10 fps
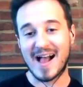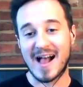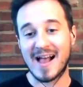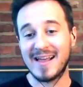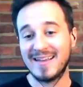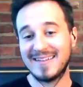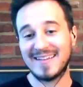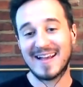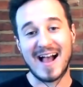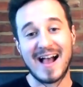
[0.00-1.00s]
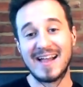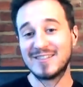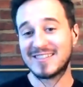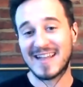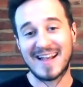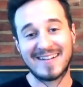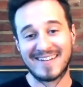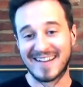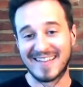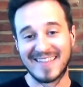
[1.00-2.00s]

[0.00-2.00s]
I just snack on it.